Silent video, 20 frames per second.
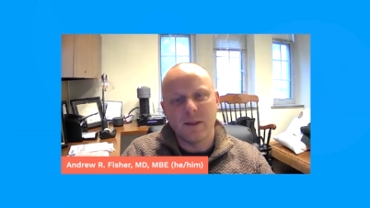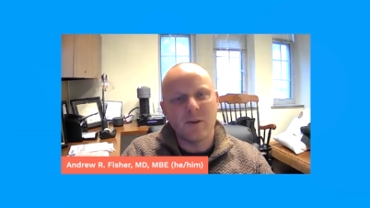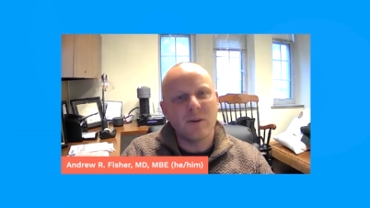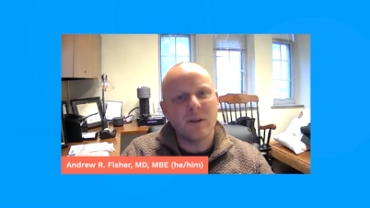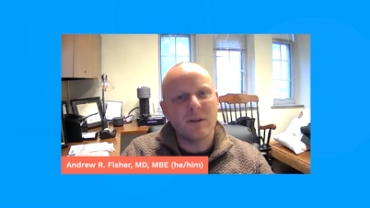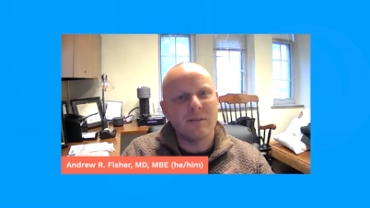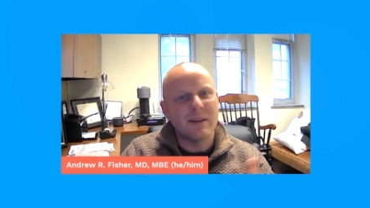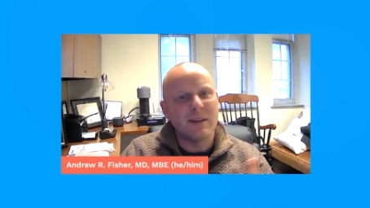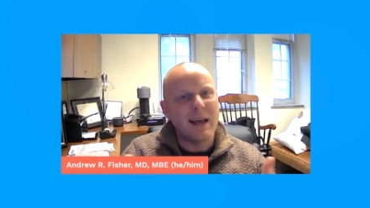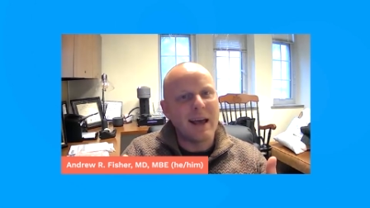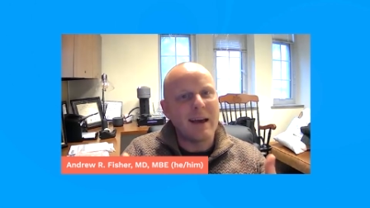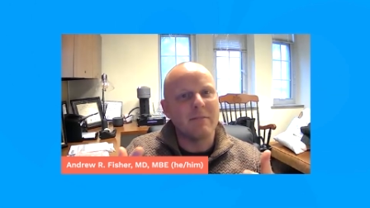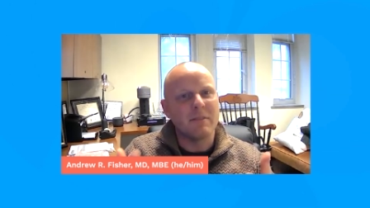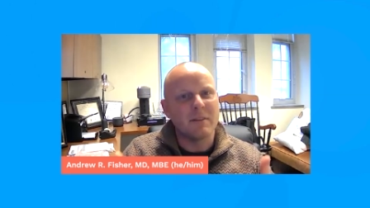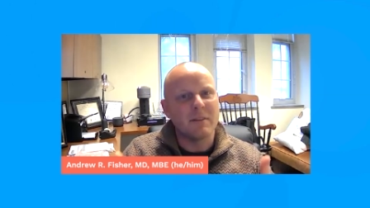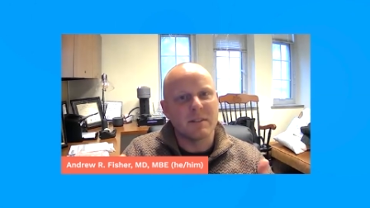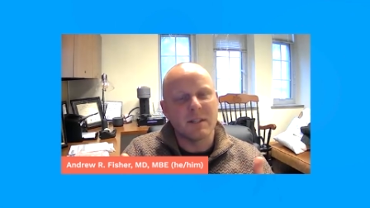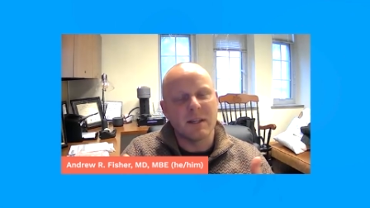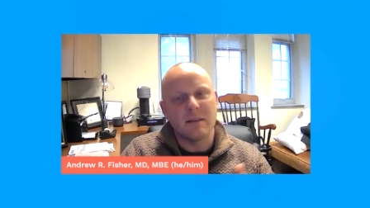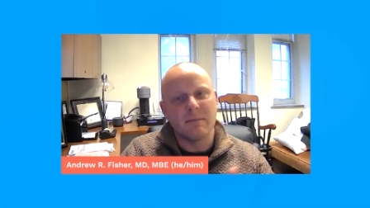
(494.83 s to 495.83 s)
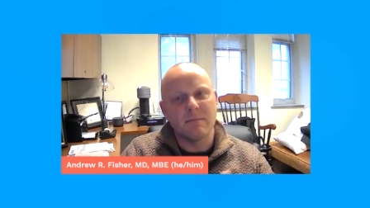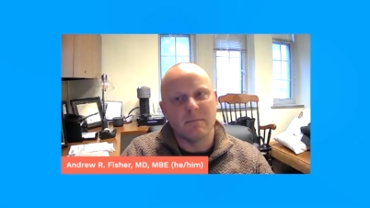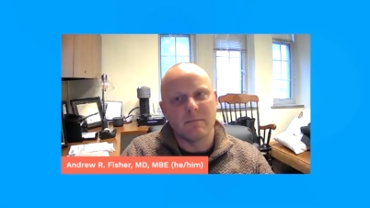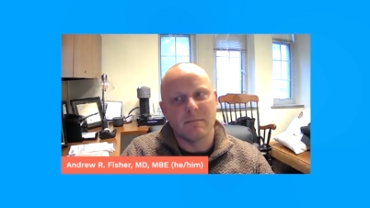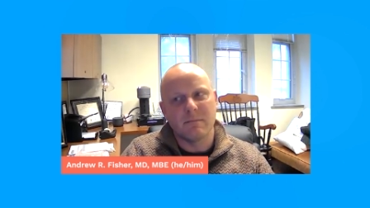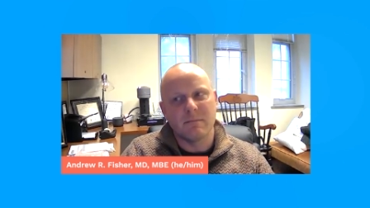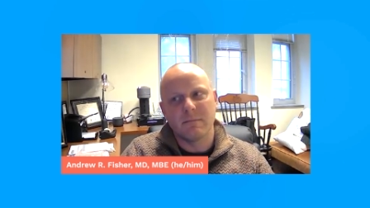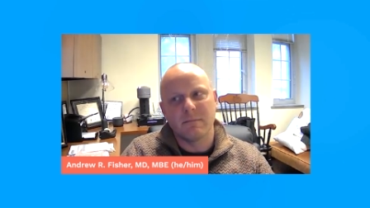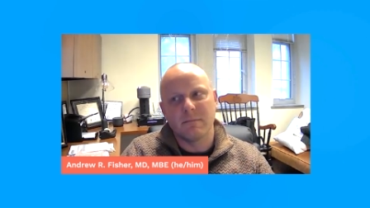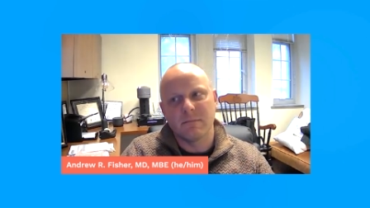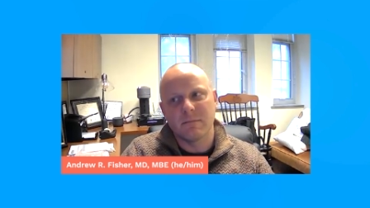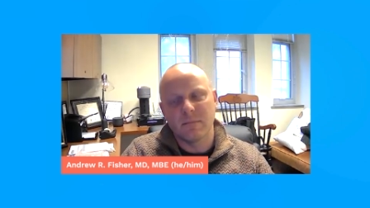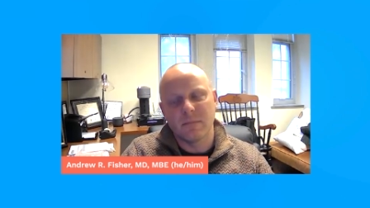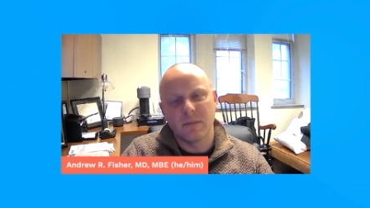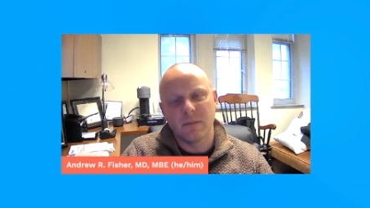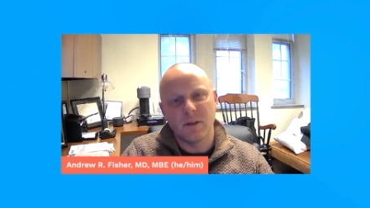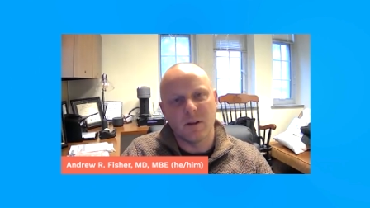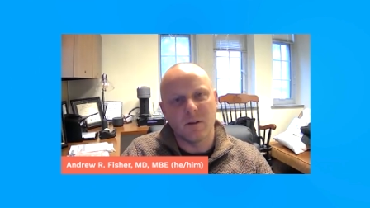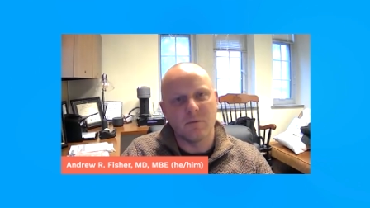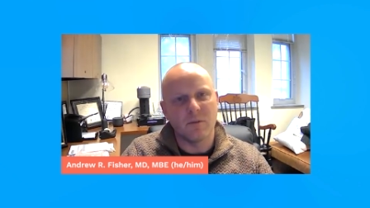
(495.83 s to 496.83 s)
they don't even have the same,
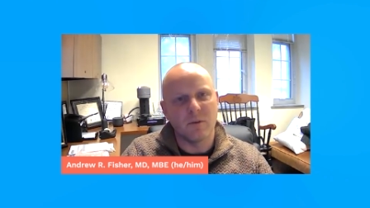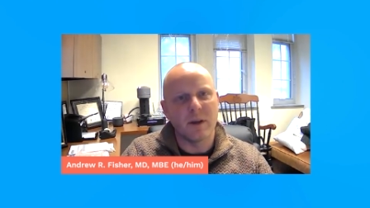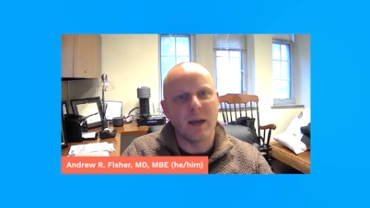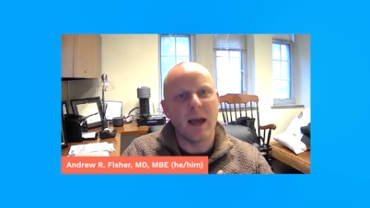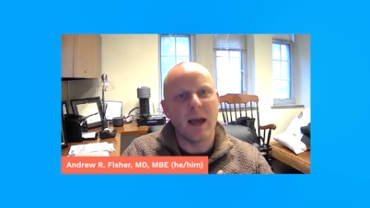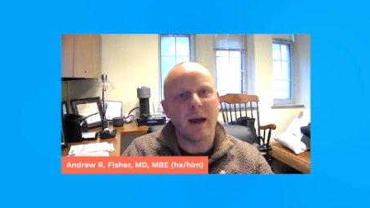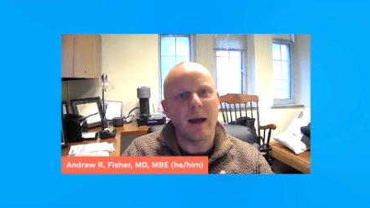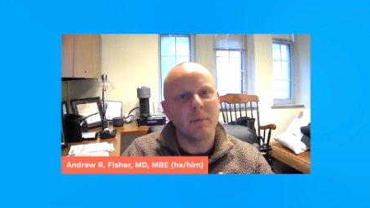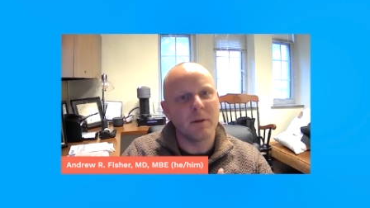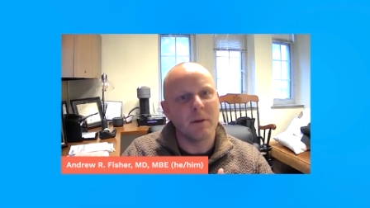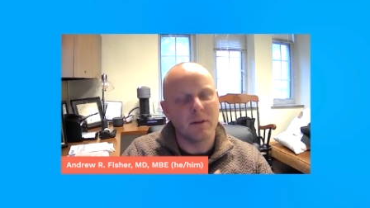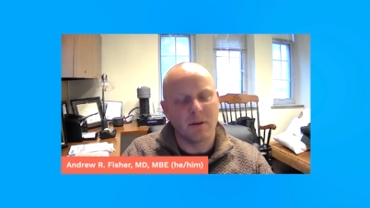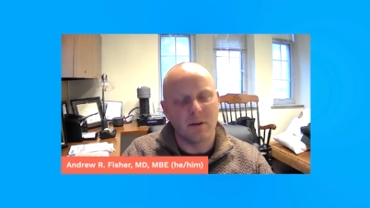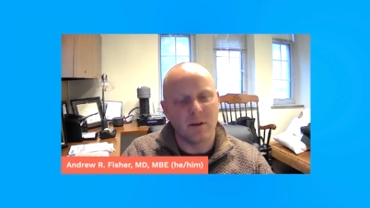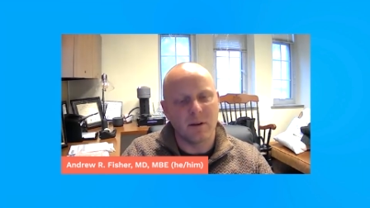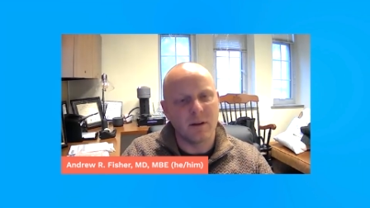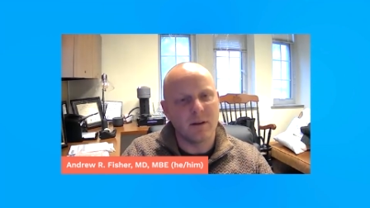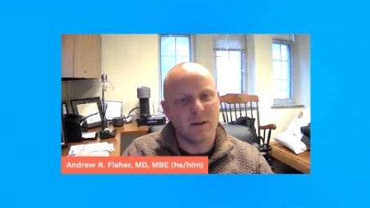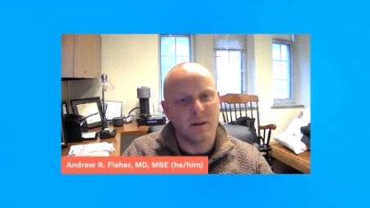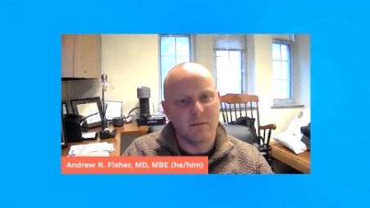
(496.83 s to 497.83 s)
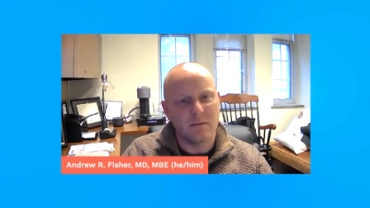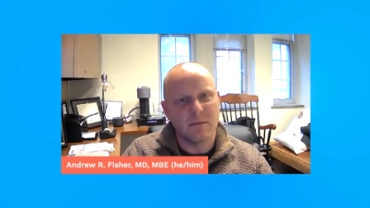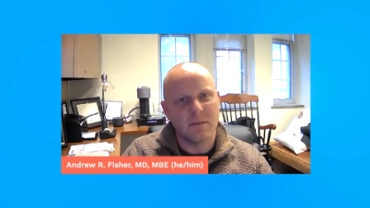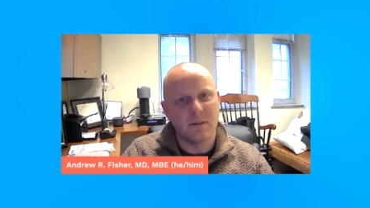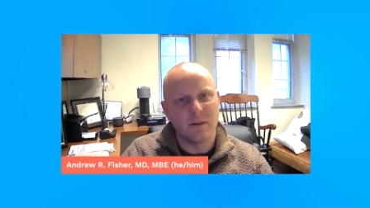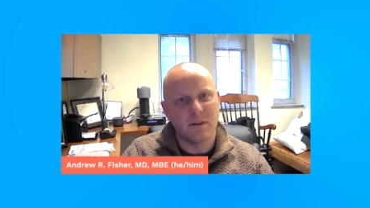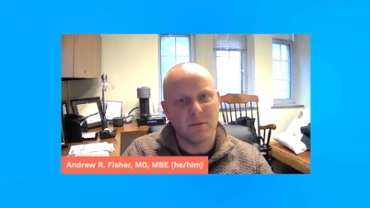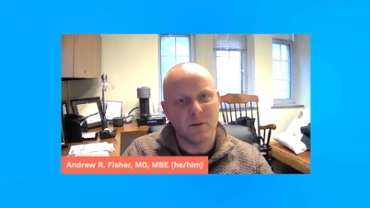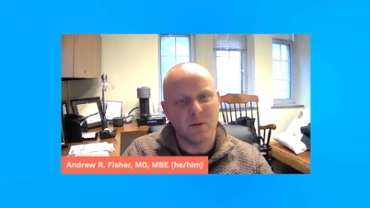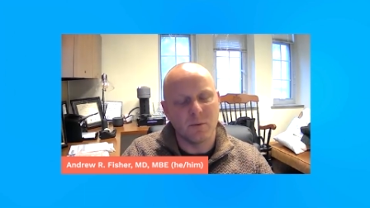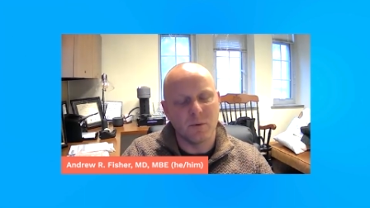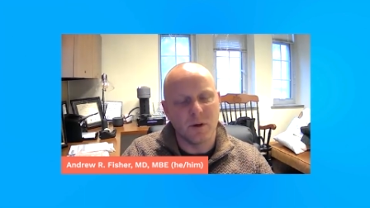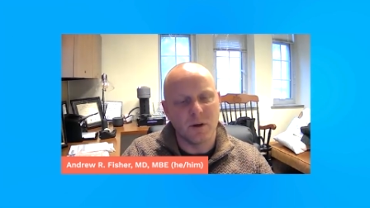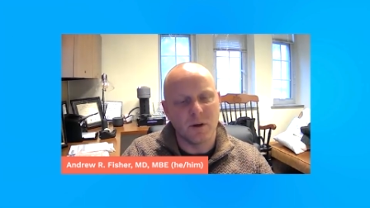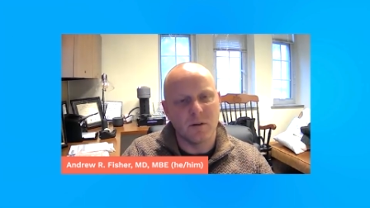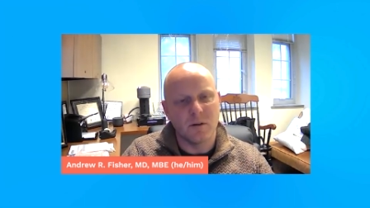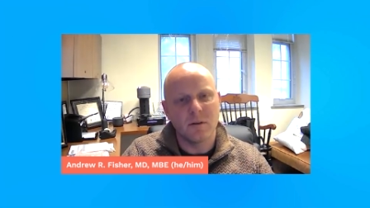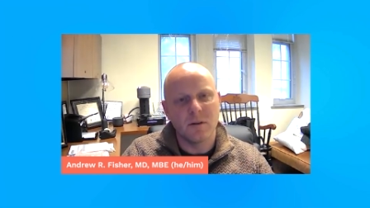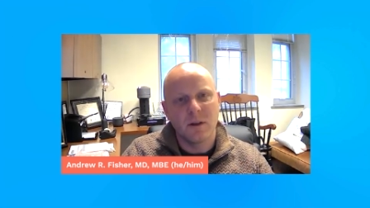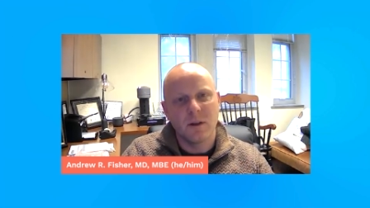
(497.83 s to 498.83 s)
you know, vocabulary, if you
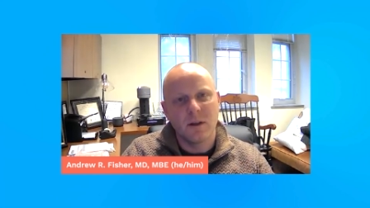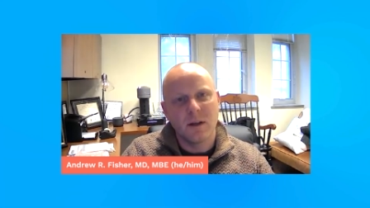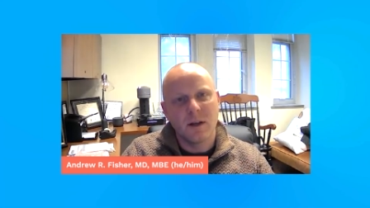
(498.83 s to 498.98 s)
will,